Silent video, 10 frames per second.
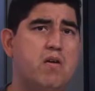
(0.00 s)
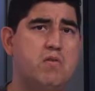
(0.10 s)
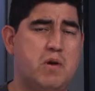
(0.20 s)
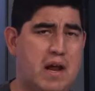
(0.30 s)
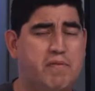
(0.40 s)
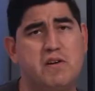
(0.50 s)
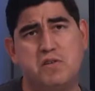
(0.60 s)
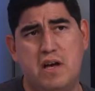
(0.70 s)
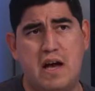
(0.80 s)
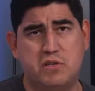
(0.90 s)
you have to
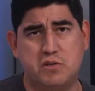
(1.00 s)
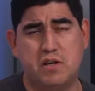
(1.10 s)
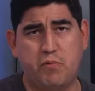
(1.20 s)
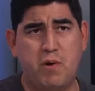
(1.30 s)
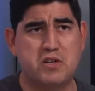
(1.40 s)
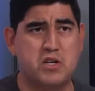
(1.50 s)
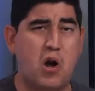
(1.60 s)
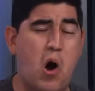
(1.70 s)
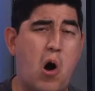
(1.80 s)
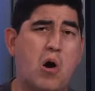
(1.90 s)
ask yourself a question.
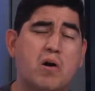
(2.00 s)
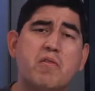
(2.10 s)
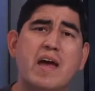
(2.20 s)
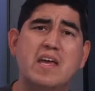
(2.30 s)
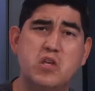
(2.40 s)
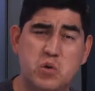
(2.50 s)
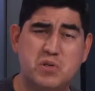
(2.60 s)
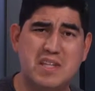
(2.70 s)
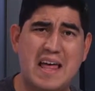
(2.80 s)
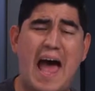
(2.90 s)
Are they
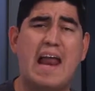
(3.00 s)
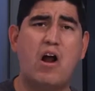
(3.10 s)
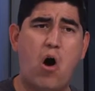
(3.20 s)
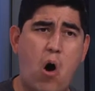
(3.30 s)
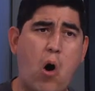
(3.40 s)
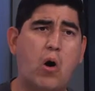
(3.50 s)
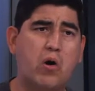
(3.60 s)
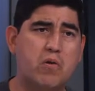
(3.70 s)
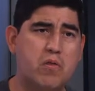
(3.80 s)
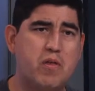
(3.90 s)
using that?
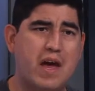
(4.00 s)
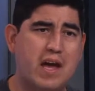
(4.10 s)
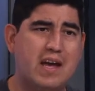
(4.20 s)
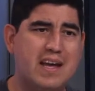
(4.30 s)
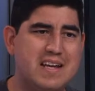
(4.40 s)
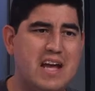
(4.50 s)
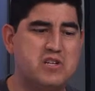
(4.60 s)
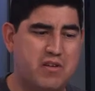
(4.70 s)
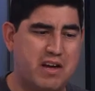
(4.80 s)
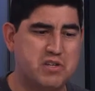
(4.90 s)
Are they
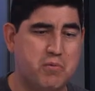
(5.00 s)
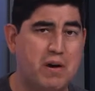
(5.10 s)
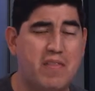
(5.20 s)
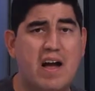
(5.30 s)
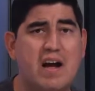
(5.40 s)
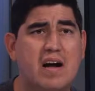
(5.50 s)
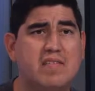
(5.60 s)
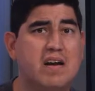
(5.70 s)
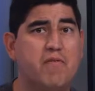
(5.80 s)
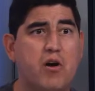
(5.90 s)
engaging with actually reading that
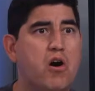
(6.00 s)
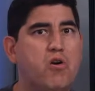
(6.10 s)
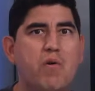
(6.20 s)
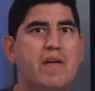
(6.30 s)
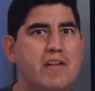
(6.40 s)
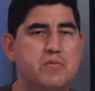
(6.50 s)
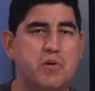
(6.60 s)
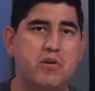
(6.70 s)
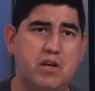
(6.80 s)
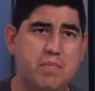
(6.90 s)
content? If they are, great, that's
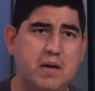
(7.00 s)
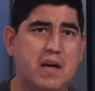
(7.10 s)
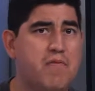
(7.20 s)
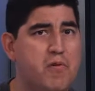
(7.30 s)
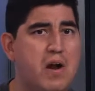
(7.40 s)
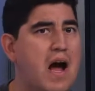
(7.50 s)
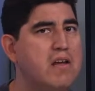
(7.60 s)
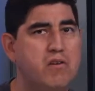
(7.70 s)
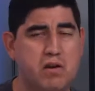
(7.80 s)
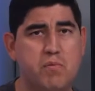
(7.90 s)
where you need to be. If they're
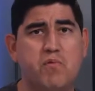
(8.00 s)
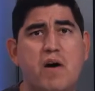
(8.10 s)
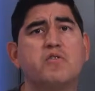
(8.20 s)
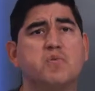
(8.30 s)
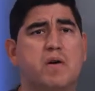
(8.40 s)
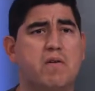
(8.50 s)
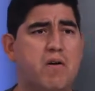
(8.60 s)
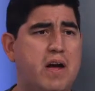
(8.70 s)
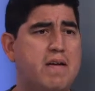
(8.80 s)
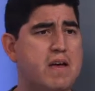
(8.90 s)
not, you need to move elsewhere,
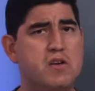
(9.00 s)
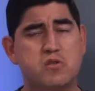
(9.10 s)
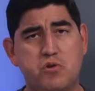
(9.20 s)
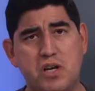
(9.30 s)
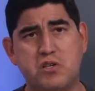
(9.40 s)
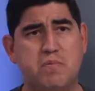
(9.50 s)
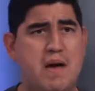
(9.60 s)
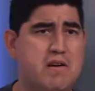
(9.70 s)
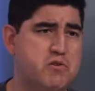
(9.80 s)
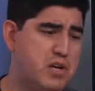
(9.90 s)
okay? So
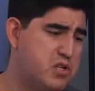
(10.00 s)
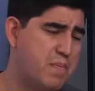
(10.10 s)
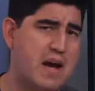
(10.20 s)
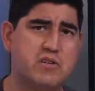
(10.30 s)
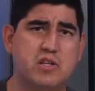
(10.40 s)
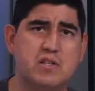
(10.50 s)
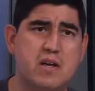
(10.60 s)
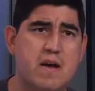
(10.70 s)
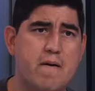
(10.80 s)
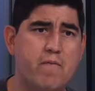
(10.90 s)
trade show
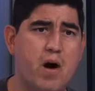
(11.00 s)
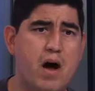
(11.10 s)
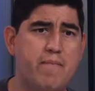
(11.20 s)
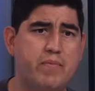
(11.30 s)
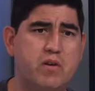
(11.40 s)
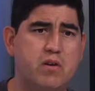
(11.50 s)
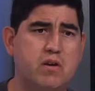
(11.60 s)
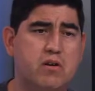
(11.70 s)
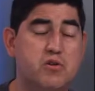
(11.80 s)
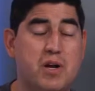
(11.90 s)
magazines,
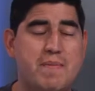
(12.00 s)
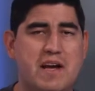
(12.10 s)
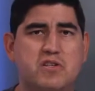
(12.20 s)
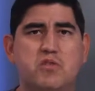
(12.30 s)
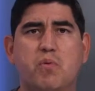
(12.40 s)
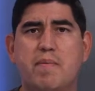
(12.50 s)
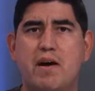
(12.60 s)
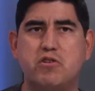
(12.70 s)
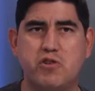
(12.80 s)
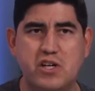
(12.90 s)
or trade magazines. What
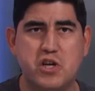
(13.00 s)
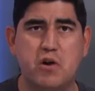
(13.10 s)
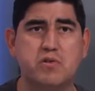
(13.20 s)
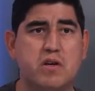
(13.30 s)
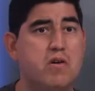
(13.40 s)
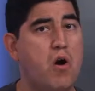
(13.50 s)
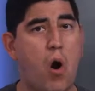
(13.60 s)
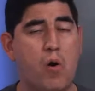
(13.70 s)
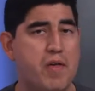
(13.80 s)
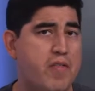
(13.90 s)
about trade shows?
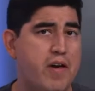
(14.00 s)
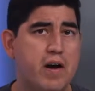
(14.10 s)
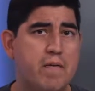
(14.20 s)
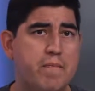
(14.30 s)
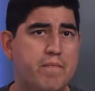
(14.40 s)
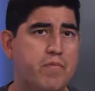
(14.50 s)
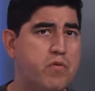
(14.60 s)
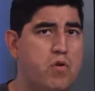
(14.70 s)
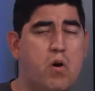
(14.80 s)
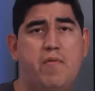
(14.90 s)
Are they there?
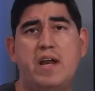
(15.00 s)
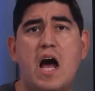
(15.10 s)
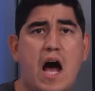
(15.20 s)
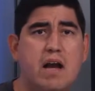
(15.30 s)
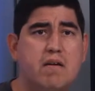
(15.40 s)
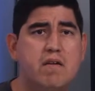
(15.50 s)
Are they not?